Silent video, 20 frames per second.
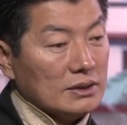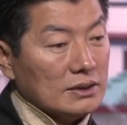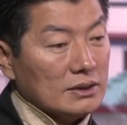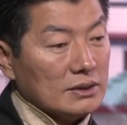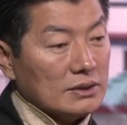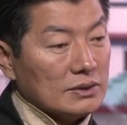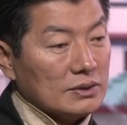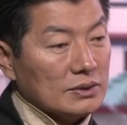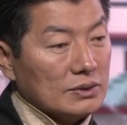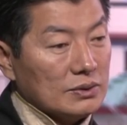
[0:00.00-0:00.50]

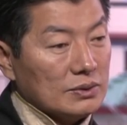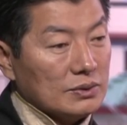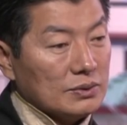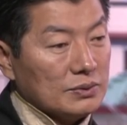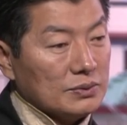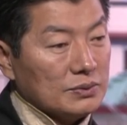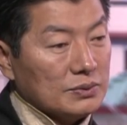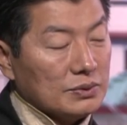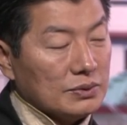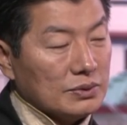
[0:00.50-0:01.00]

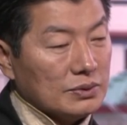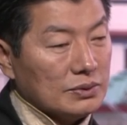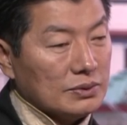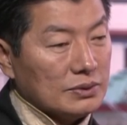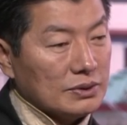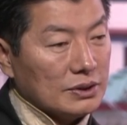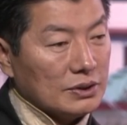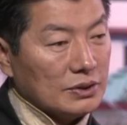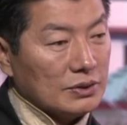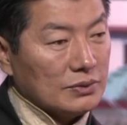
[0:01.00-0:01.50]
So,
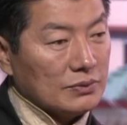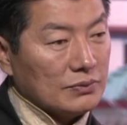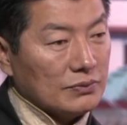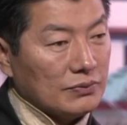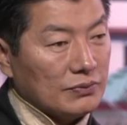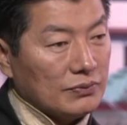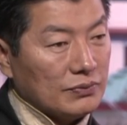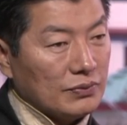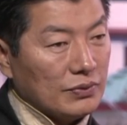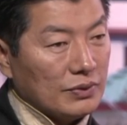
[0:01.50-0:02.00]
you know,
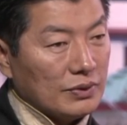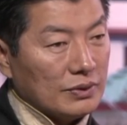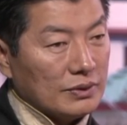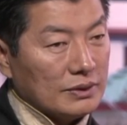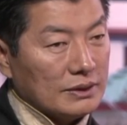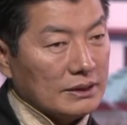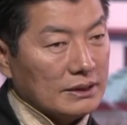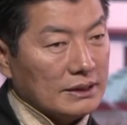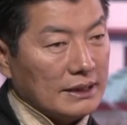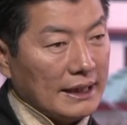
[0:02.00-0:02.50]
for
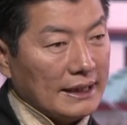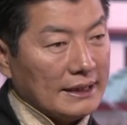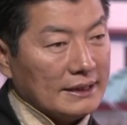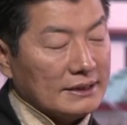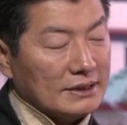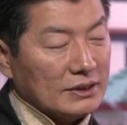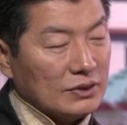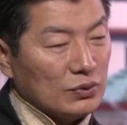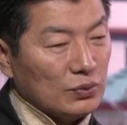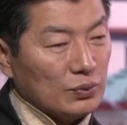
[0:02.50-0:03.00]

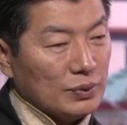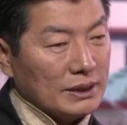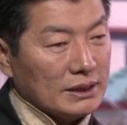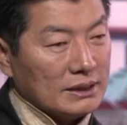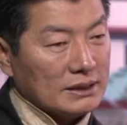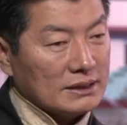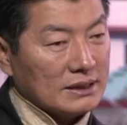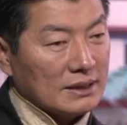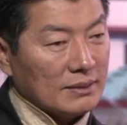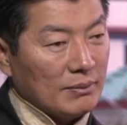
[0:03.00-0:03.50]
days and
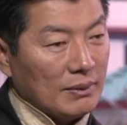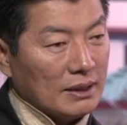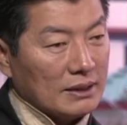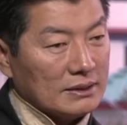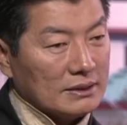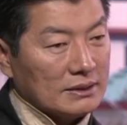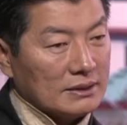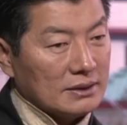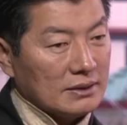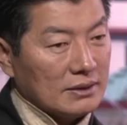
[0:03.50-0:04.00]
weeks and
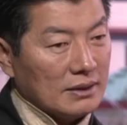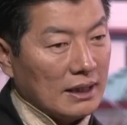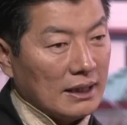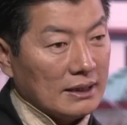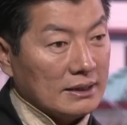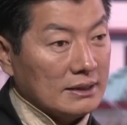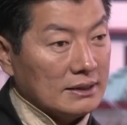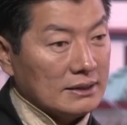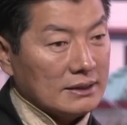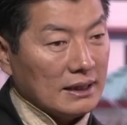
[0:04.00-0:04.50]
months, you know, I
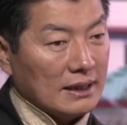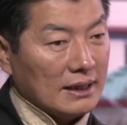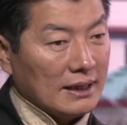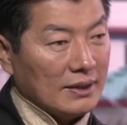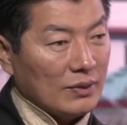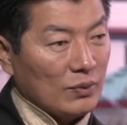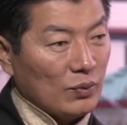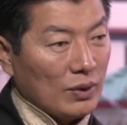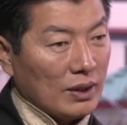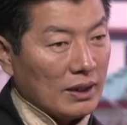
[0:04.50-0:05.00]
didn't tell
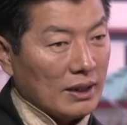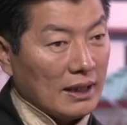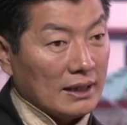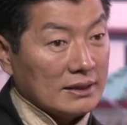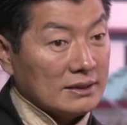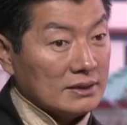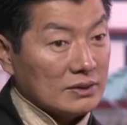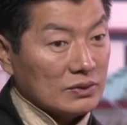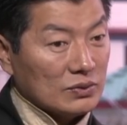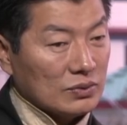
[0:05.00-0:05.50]
anyone. I
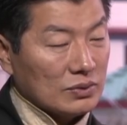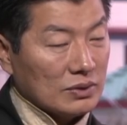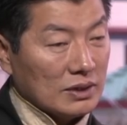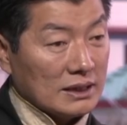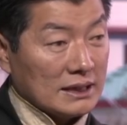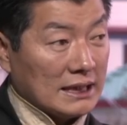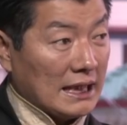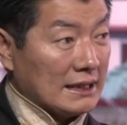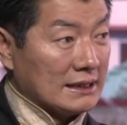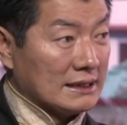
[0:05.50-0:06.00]
just could
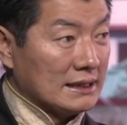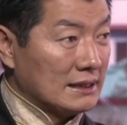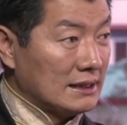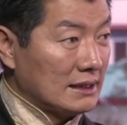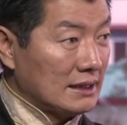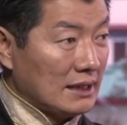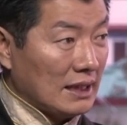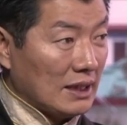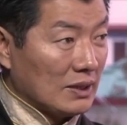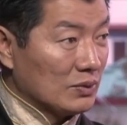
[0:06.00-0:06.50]
not digest
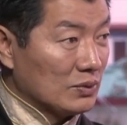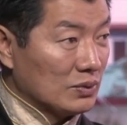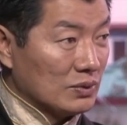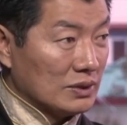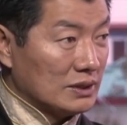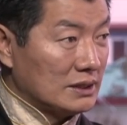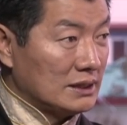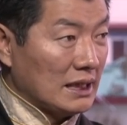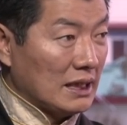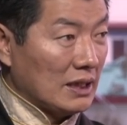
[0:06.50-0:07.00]
it. I could
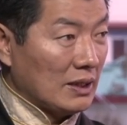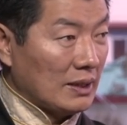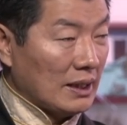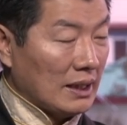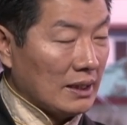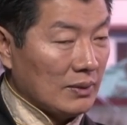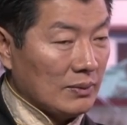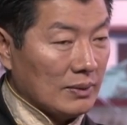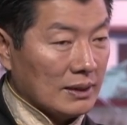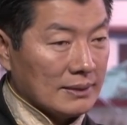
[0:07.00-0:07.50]
not share it to
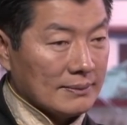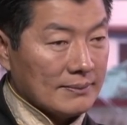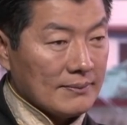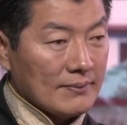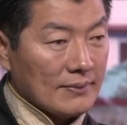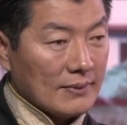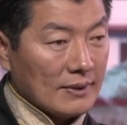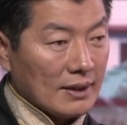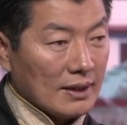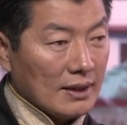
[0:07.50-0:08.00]
anyone.
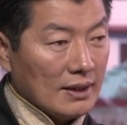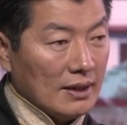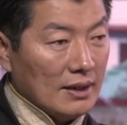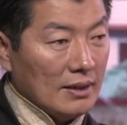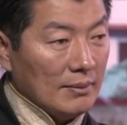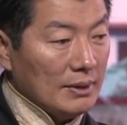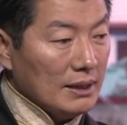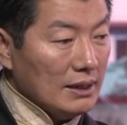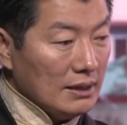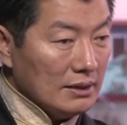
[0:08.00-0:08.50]

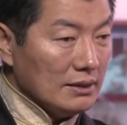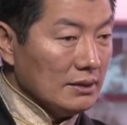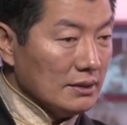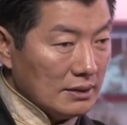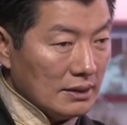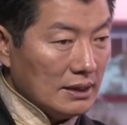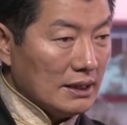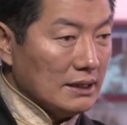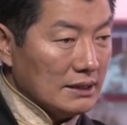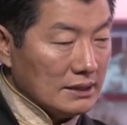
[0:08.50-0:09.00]
But then,
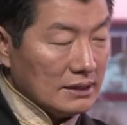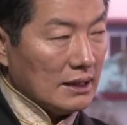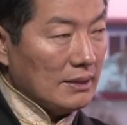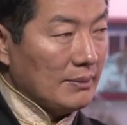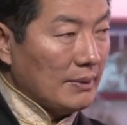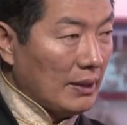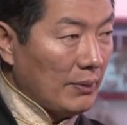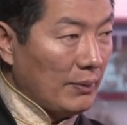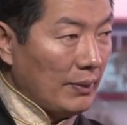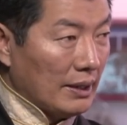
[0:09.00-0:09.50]
you know, each
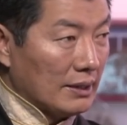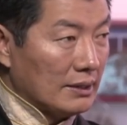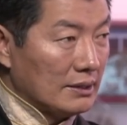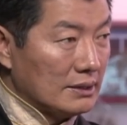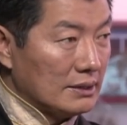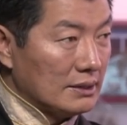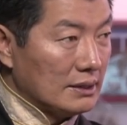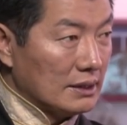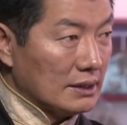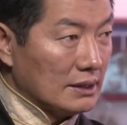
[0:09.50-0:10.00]
time I
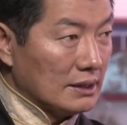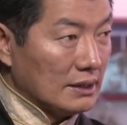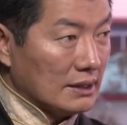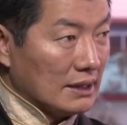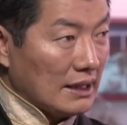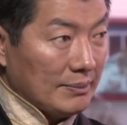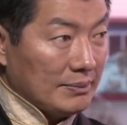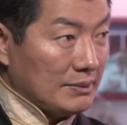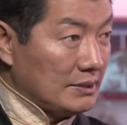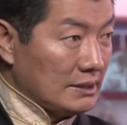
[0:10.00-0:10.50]
went, and he
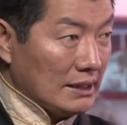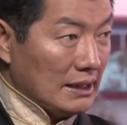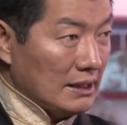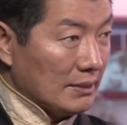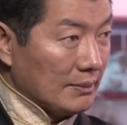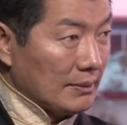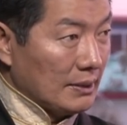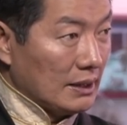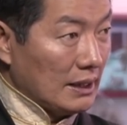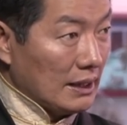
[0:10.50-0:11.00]
kept
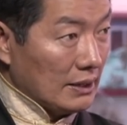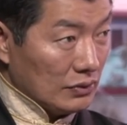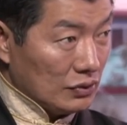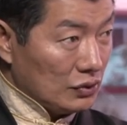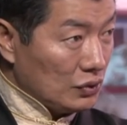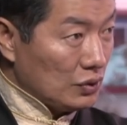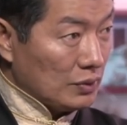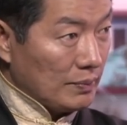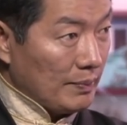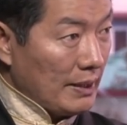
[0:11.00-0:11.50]
telling me, hey, you
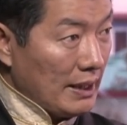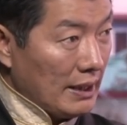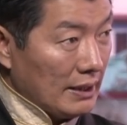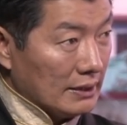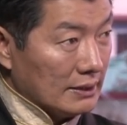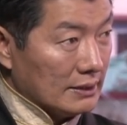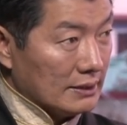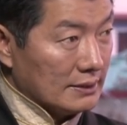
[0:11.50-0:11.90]
should plan.